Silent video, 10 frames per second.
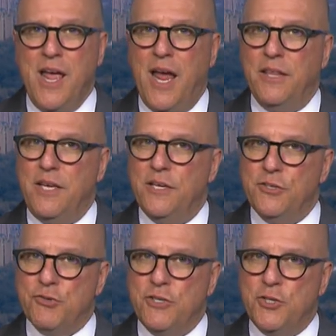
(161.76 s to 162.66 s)
And the
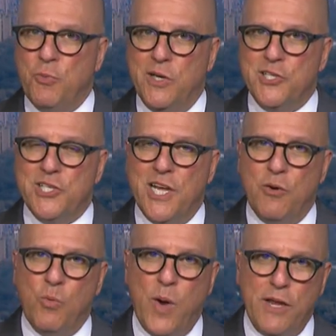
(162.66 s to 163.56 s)
industries you want to stay
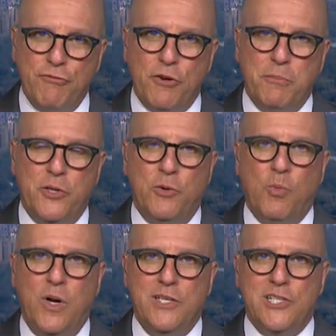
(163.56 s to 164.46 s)
away from are the
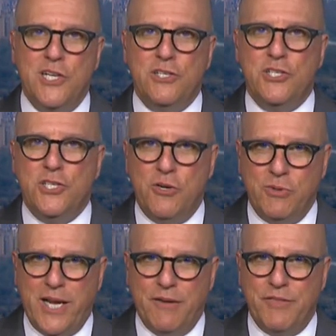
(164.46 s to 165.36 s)
ones that
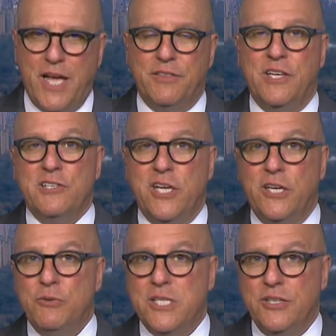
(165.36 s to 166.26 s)
don't have that, things like
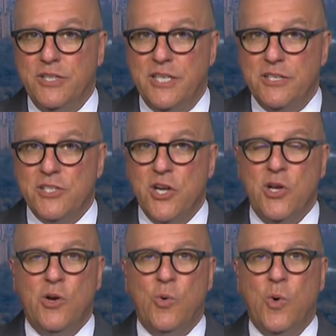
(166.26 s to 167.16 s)
utilities
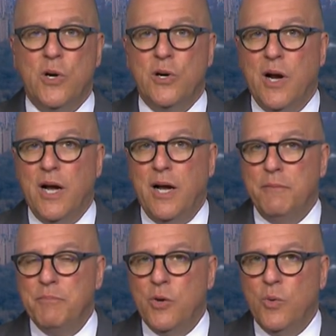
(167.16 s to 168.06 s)
or,
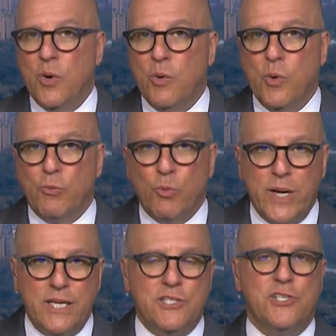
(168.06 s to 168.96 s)
um, or, or
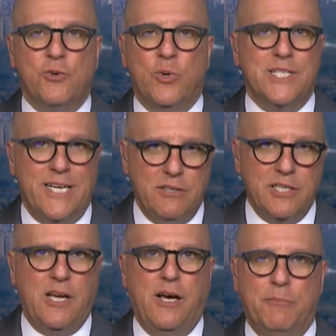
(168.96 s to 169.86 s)
REITs or
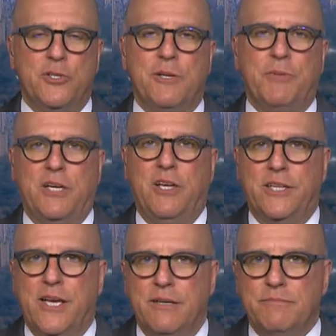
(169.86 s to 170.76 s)
telecom or something
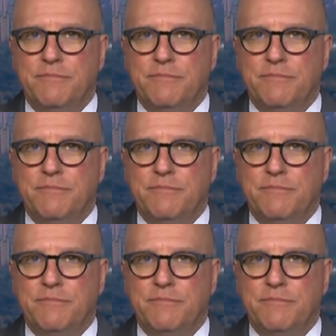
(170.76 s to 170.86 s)
like that.